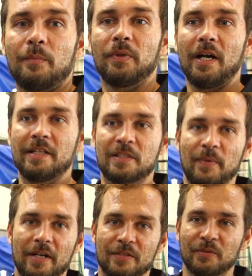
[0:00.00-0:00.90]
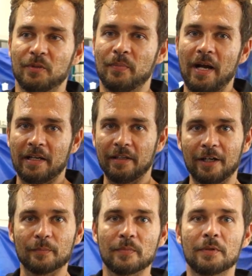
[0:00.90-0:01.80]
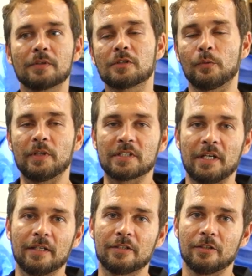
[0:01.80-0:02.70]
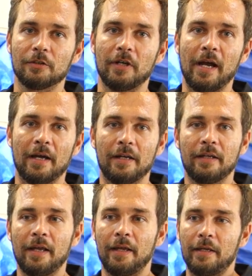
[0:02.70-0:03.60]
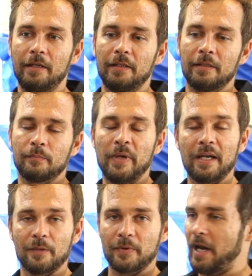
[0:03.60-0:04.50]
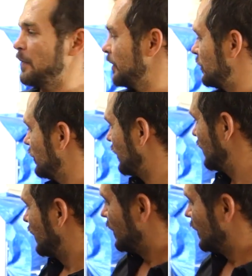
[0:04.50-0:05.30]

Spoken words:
of blind spots when you're backing up. So we decided to add a backup camera to it.